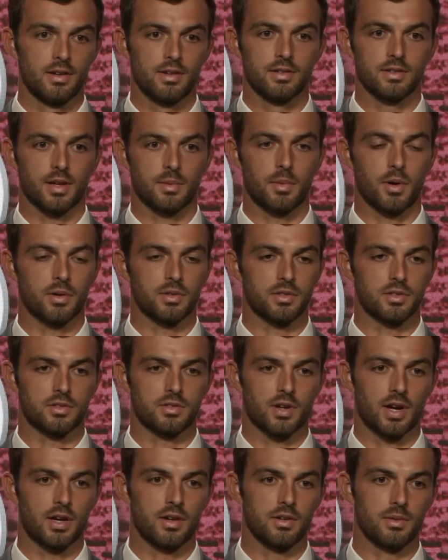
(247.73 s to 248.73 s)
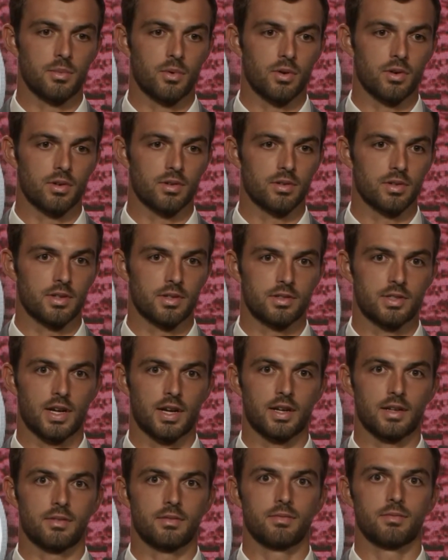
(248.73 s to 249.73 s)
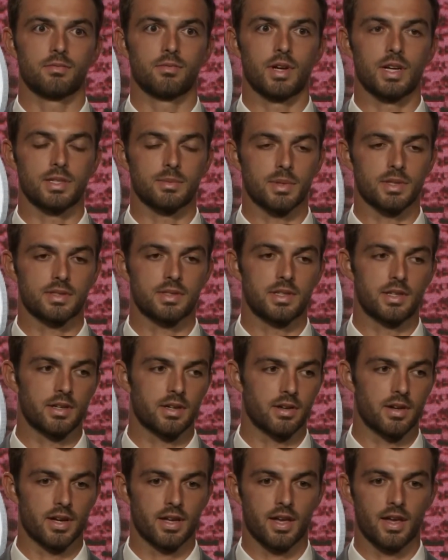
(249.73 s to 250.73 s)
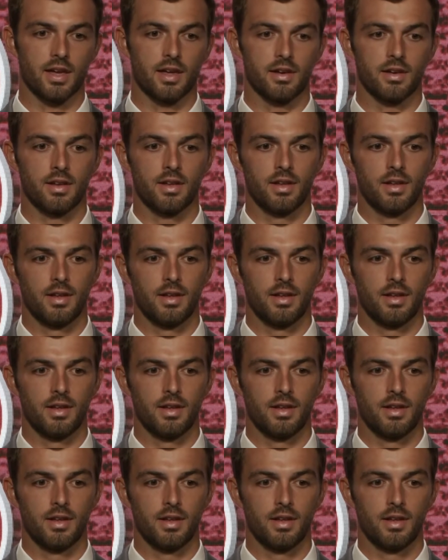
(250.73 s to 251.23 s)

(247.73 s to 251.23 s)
So I'm always just trying to do more and try to raise my ceiling all I can.